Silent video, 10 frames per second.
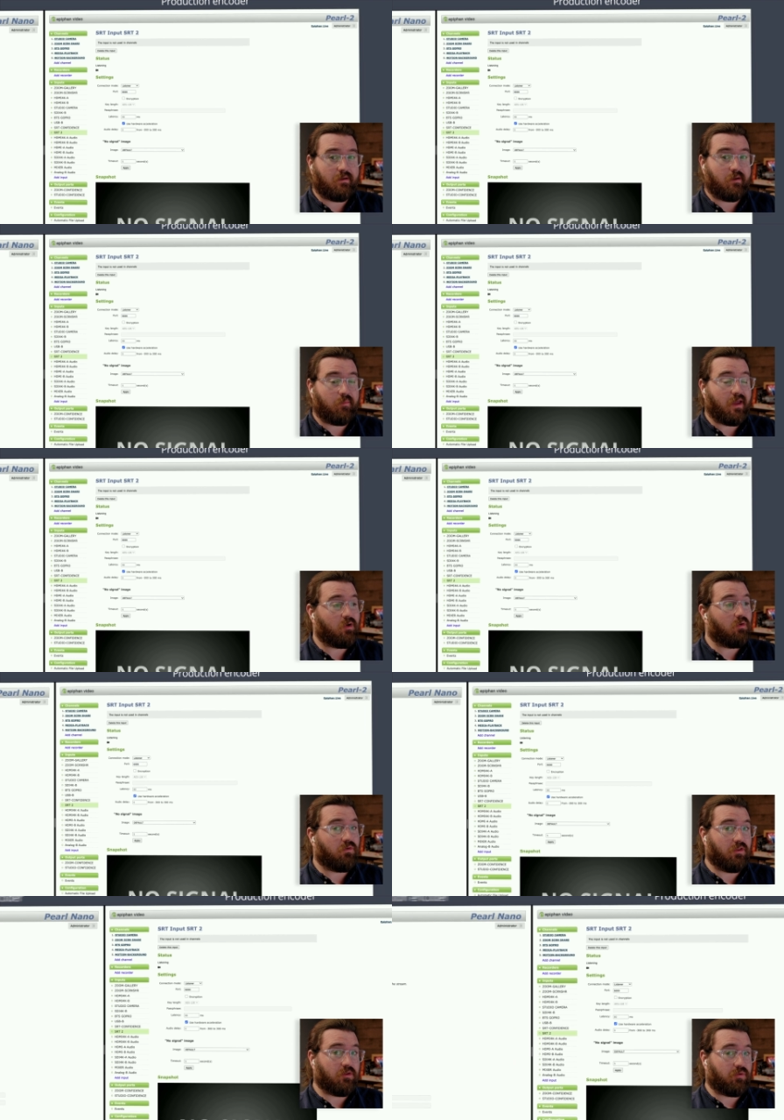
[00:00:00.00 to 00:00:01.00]
Back over
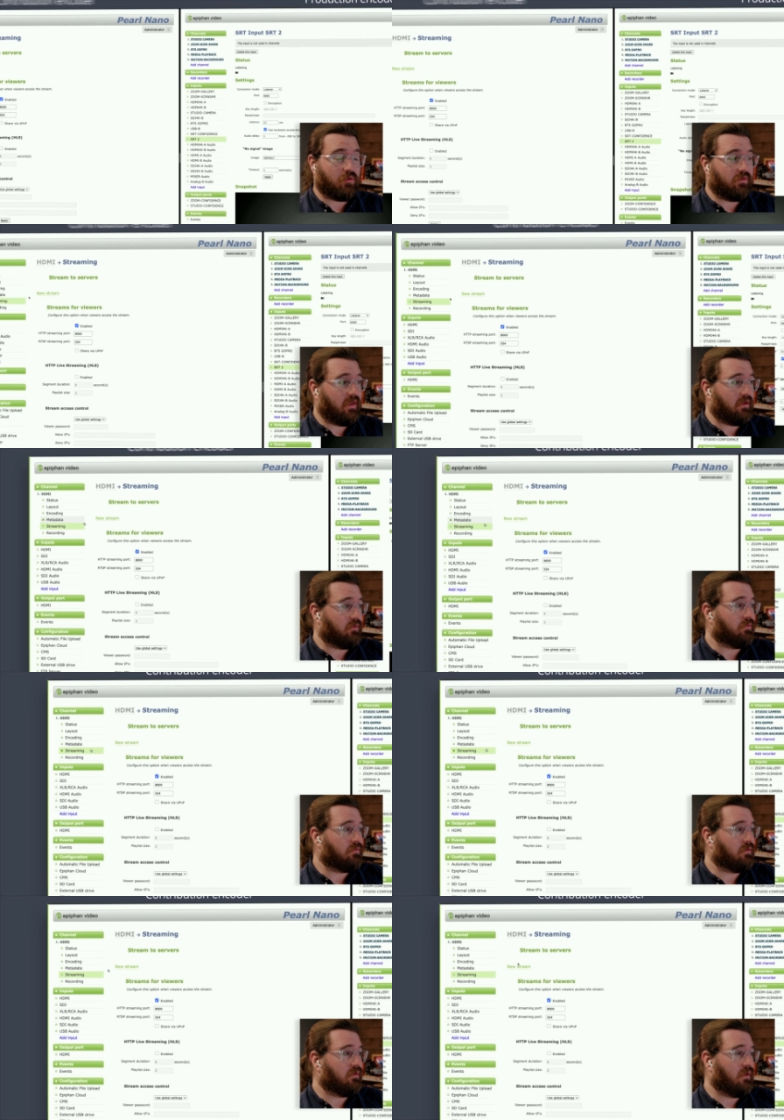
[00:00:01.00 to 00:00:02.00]
on the Pearl Nano,
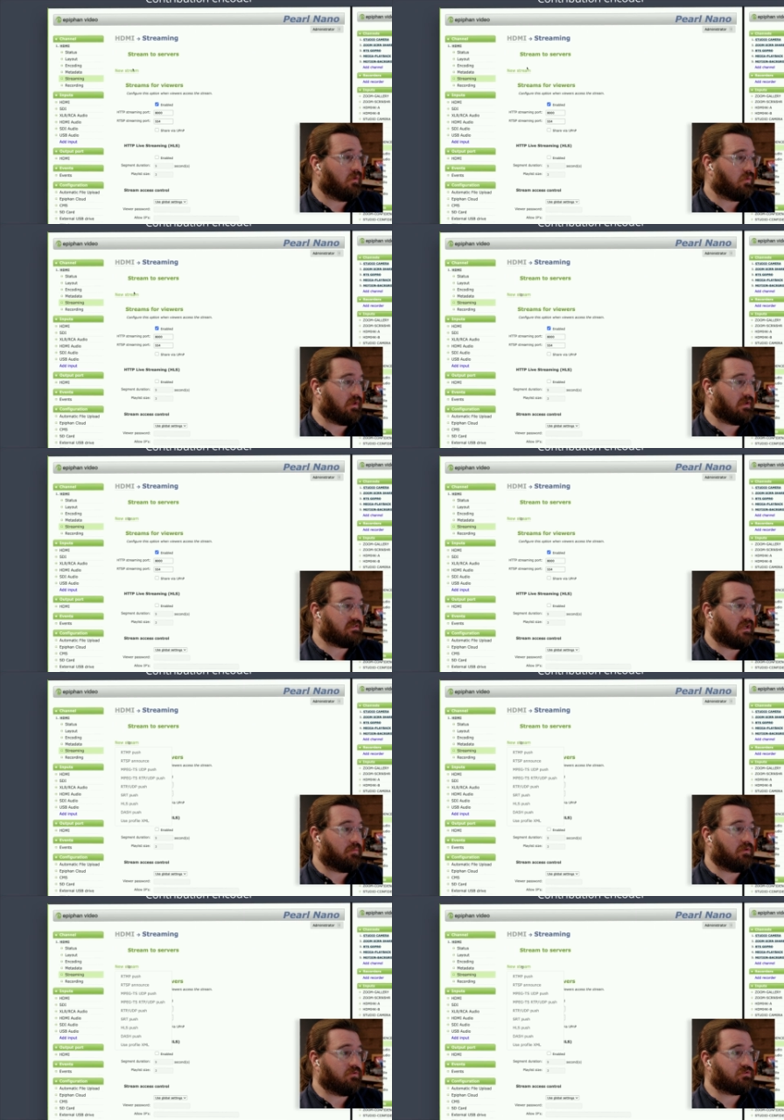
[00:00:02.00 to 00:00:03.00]
we're going to set up
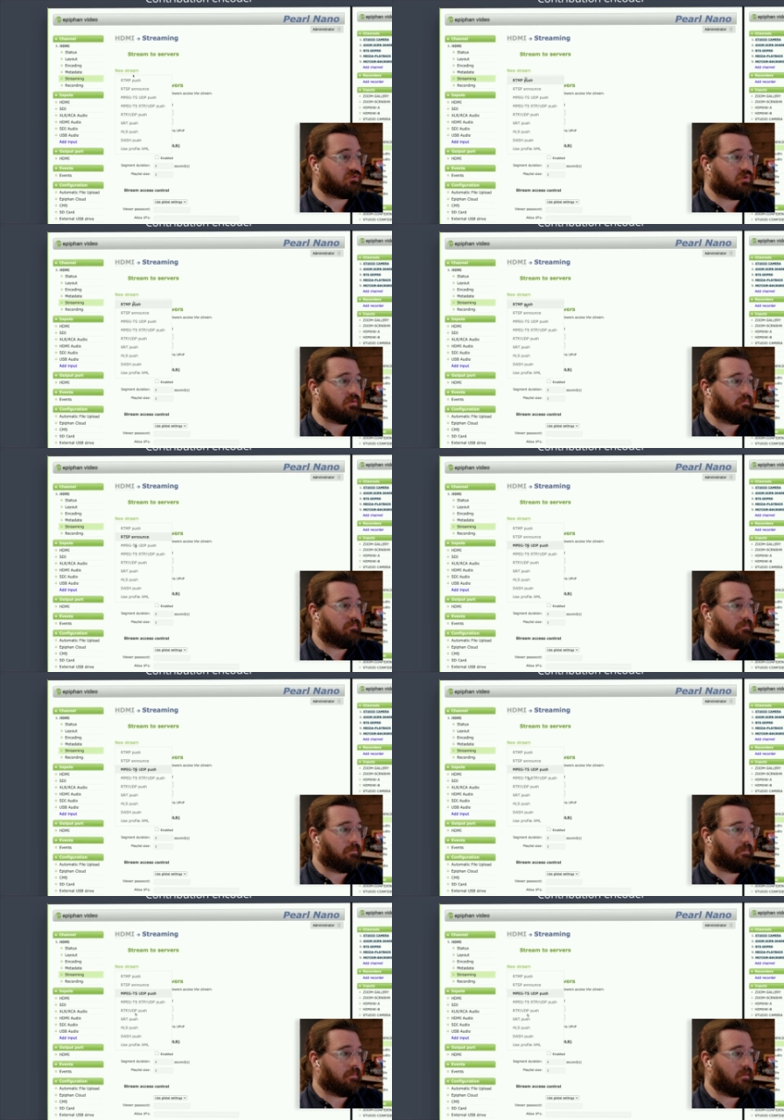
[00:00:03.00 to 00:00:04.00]
a new stream
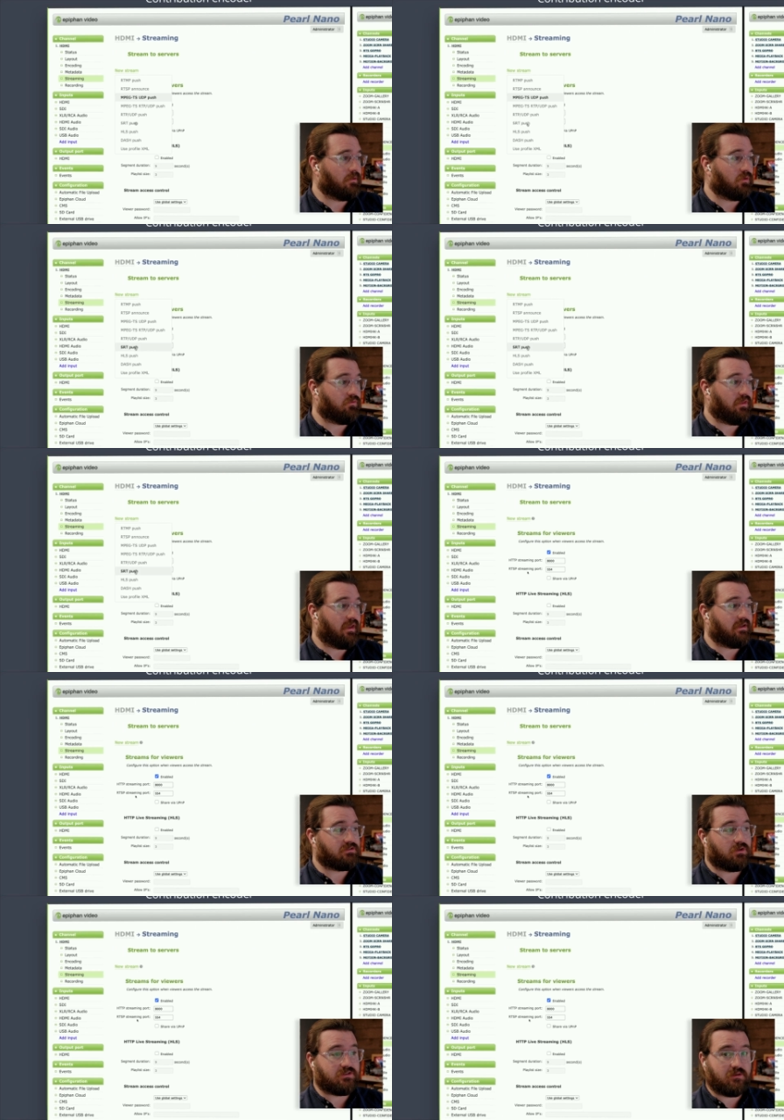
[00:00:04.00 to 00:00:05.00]
and look for that
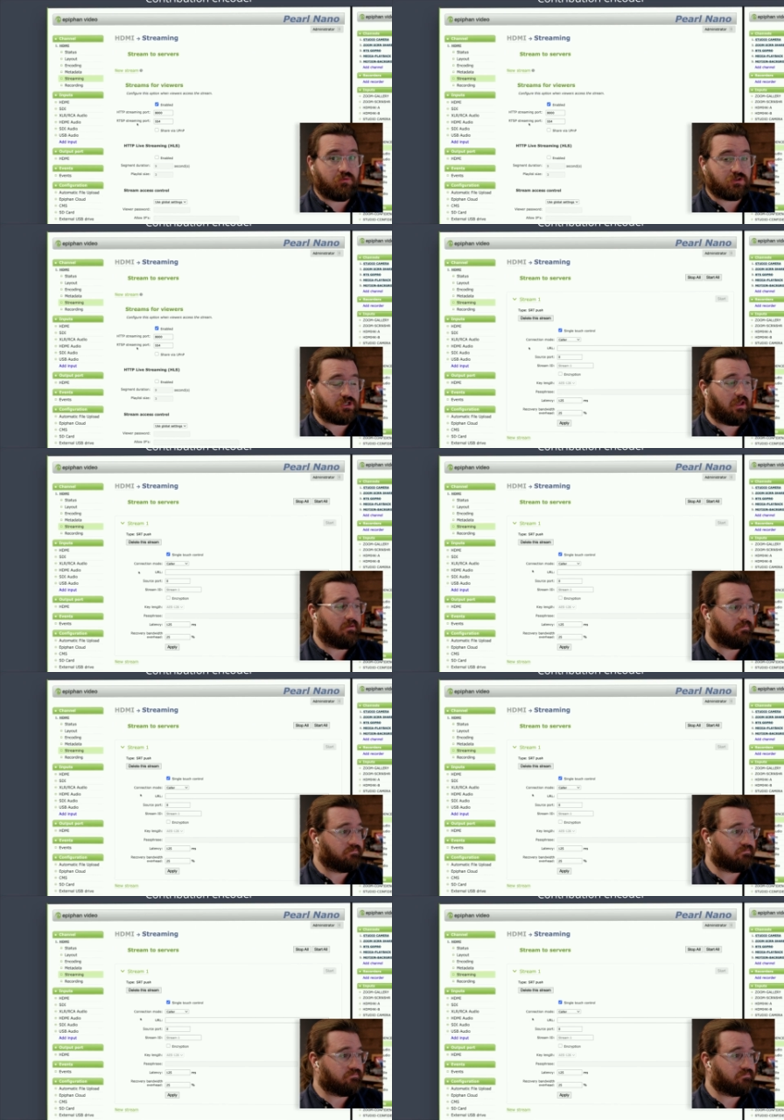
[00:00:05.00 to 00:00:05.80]
SRT push again.